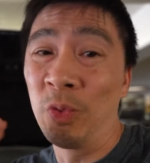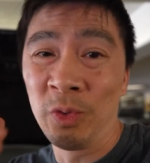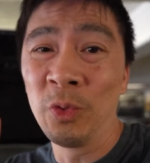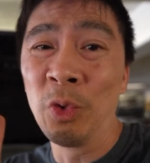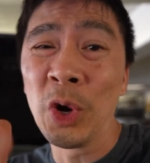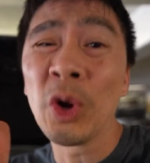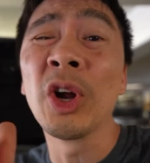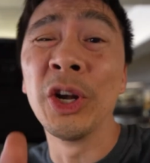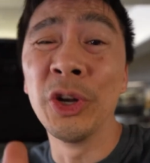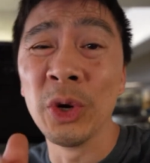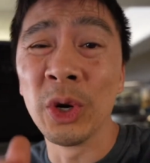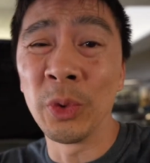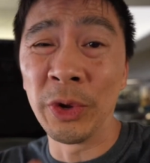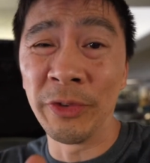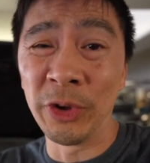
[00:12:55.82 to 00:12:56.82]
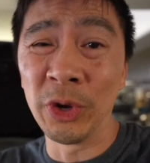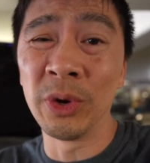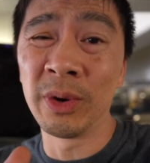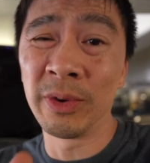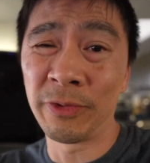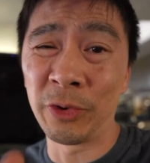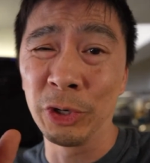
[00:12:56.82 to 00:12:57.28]
we're gonna do a review
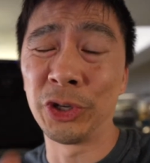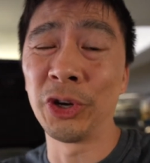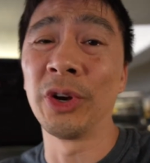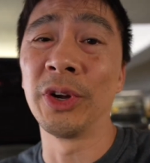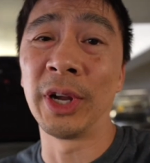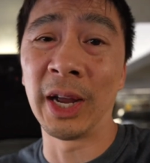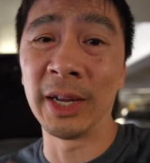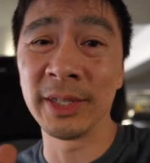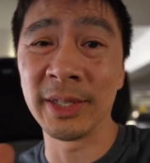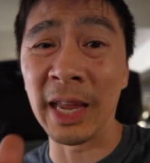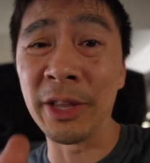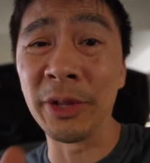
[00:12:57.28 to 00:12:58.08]
for sure, you guys. Stay